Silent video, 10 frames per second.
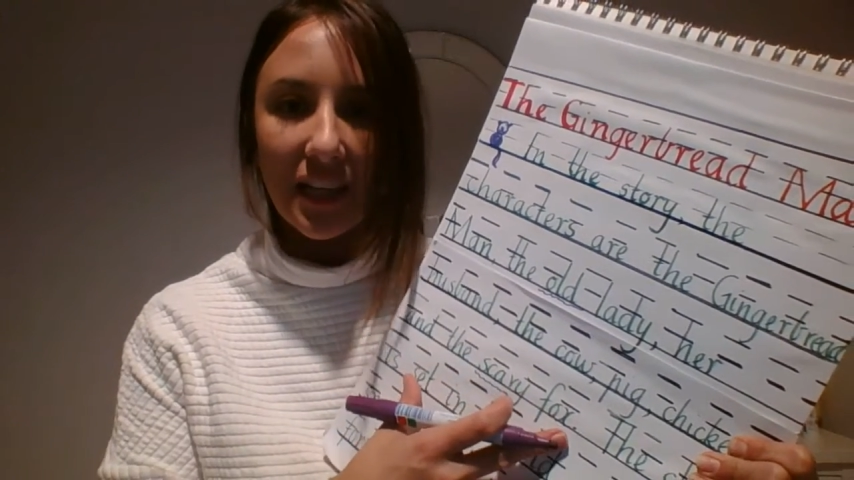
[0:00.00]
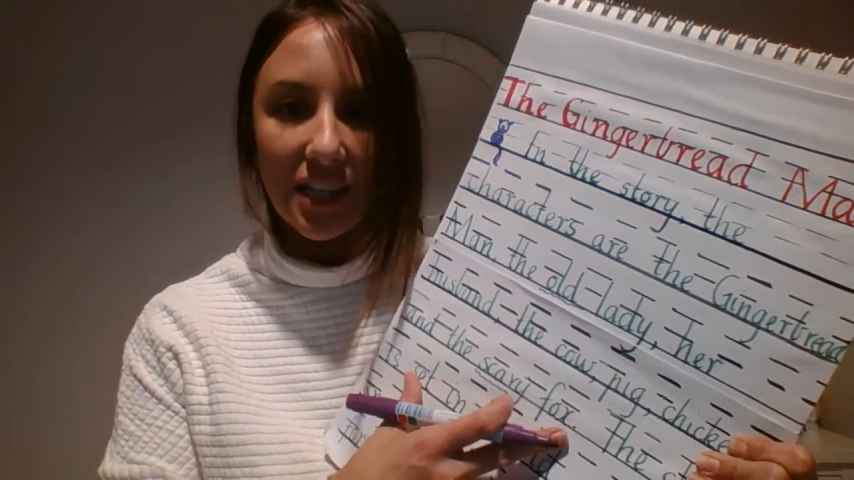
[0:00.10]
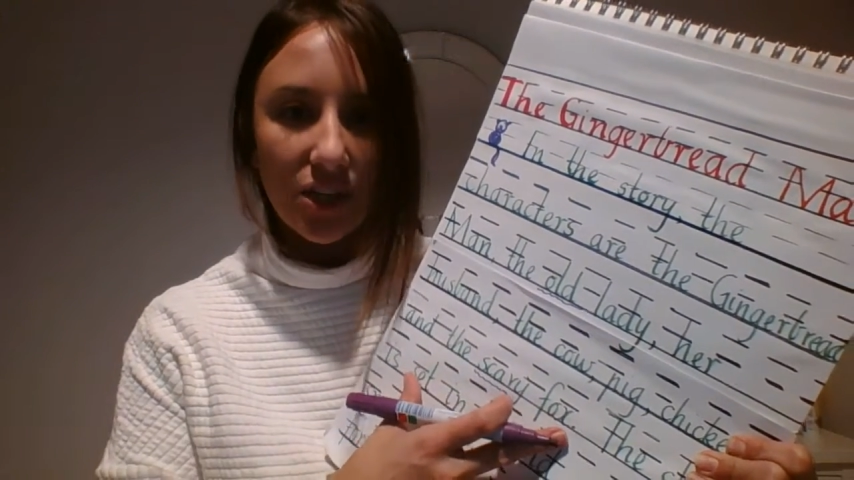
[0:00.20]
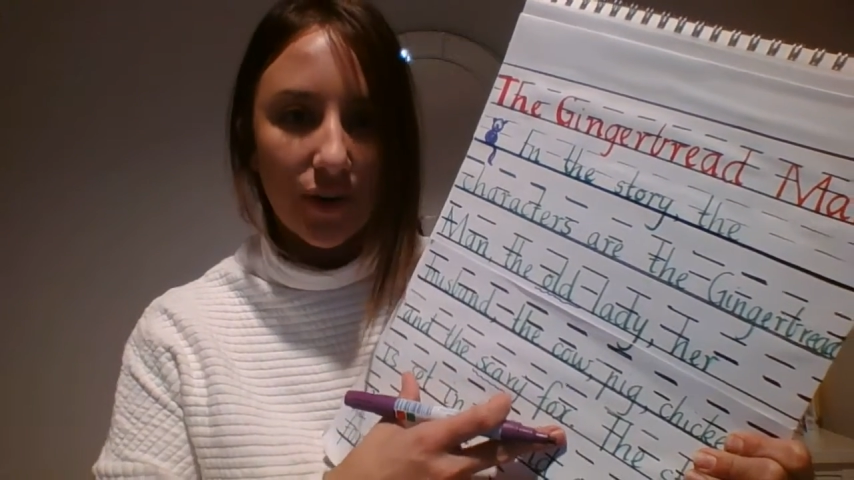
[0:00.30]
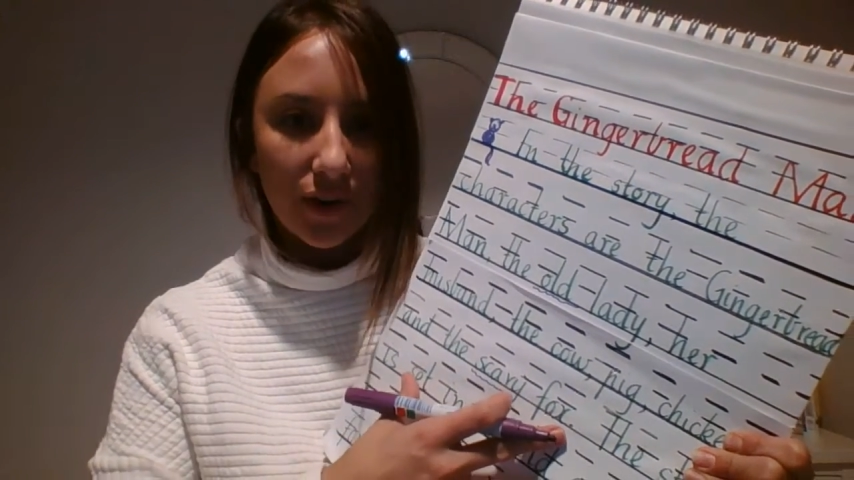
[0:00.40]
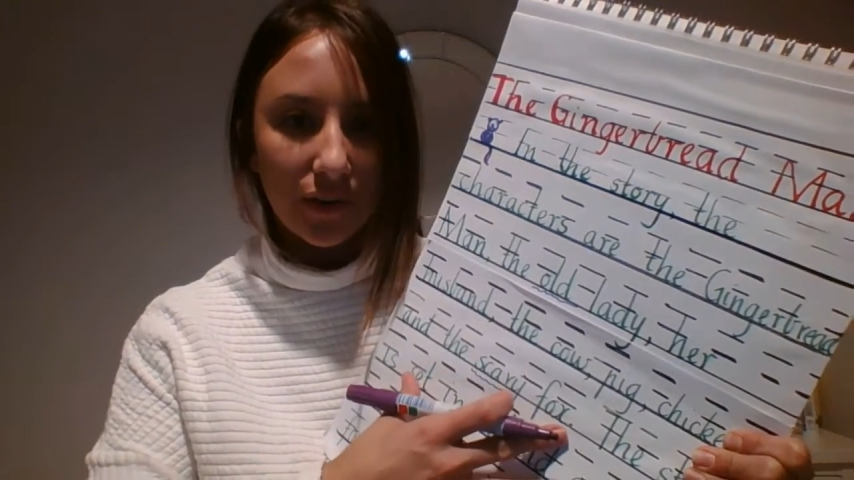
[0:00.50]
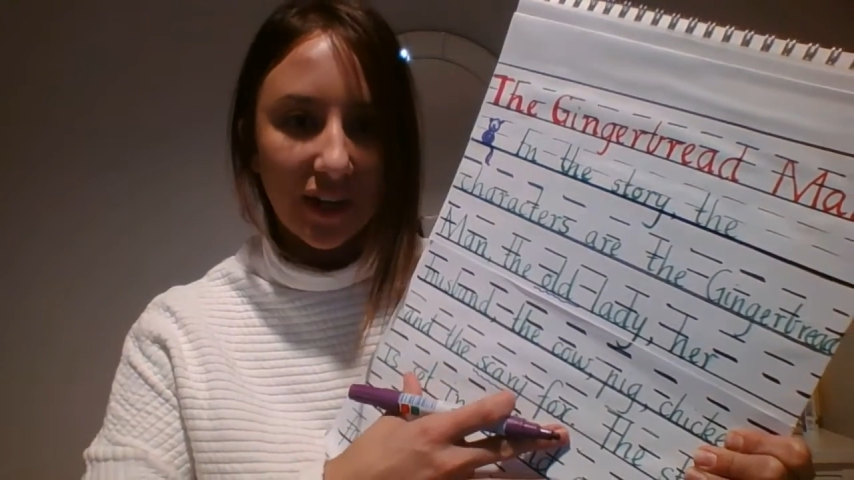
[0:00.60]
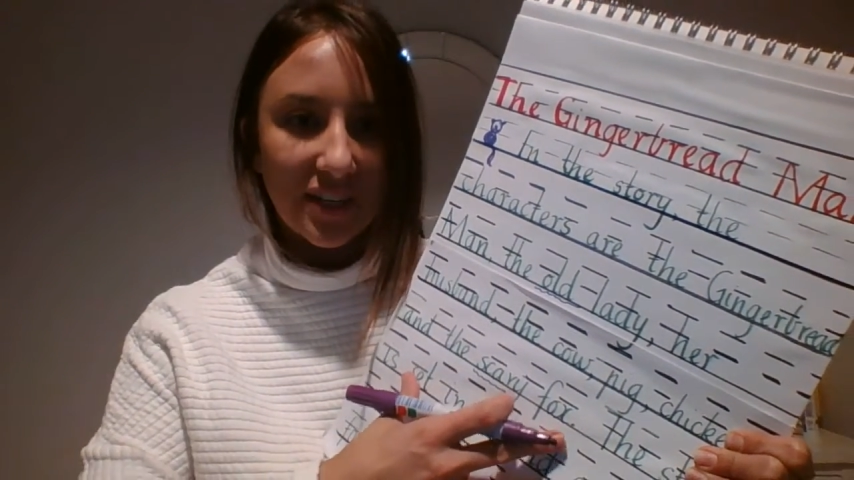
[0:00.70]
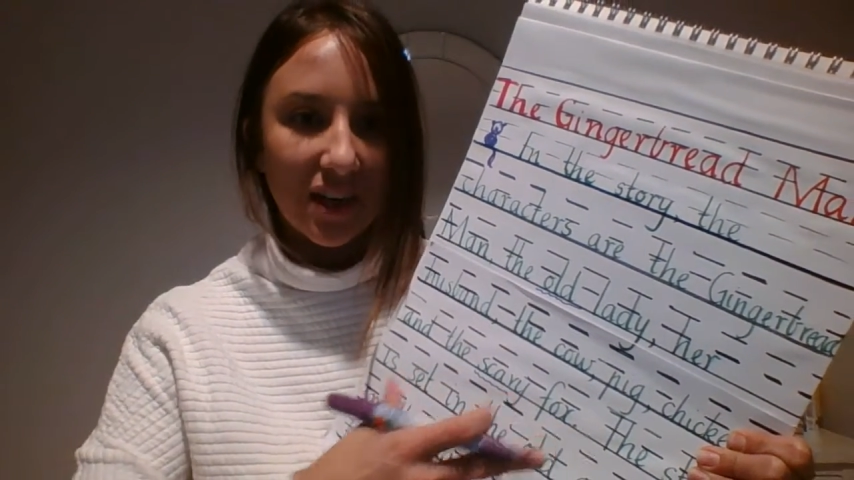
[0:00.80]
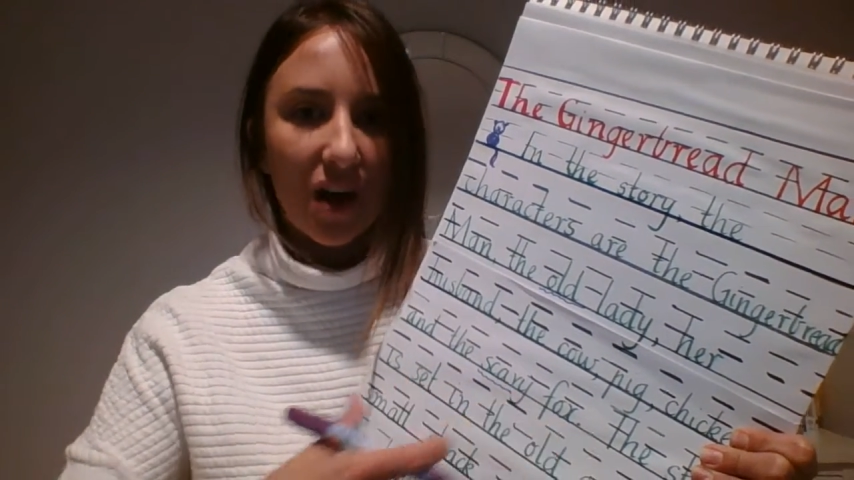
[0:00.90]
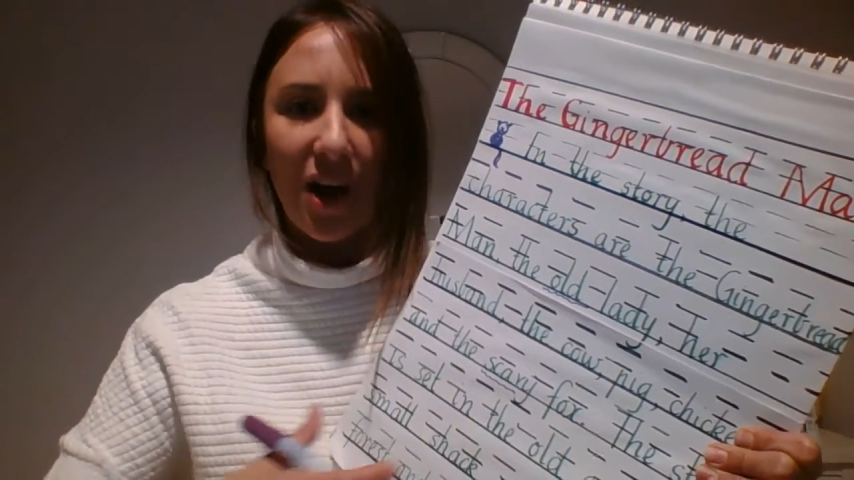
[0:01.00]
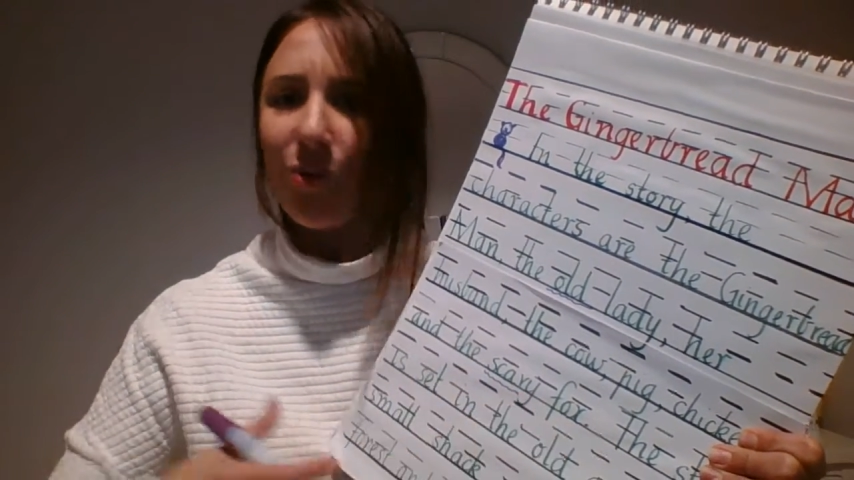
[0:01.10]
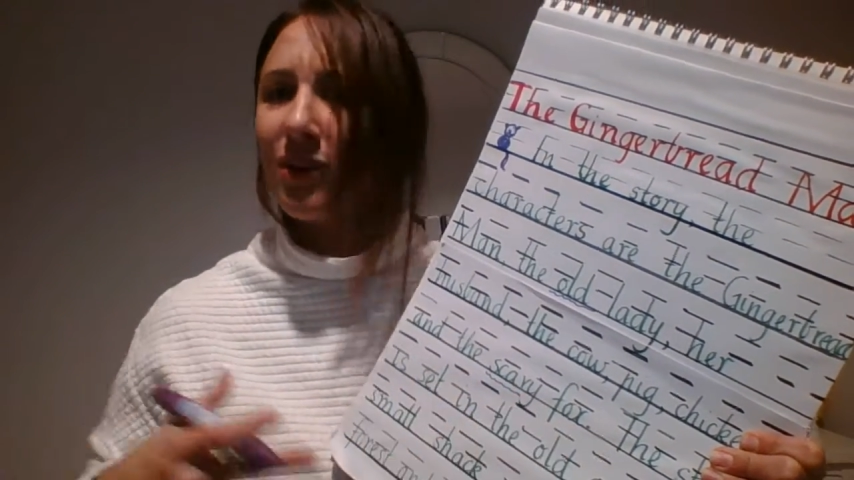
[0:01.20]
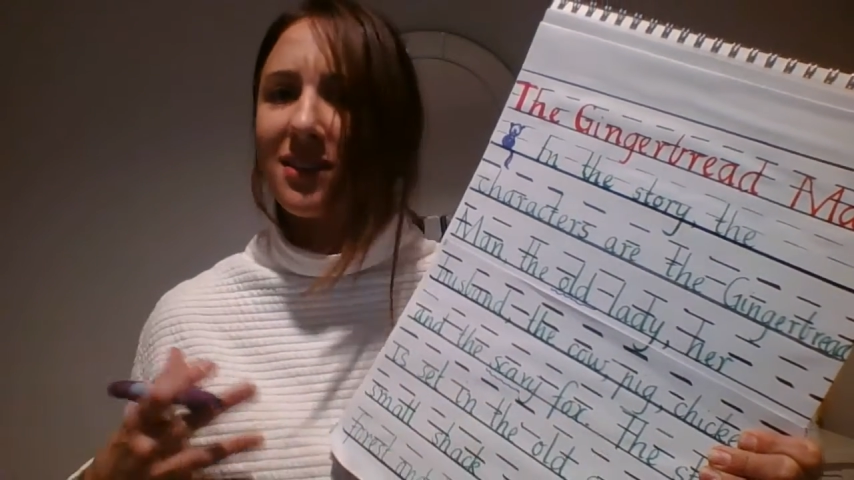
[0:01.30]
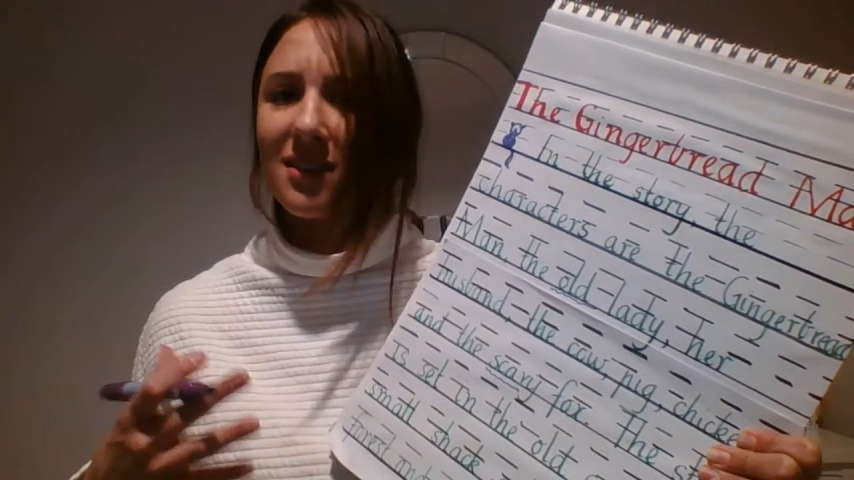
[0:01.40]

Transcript: literary retell, I want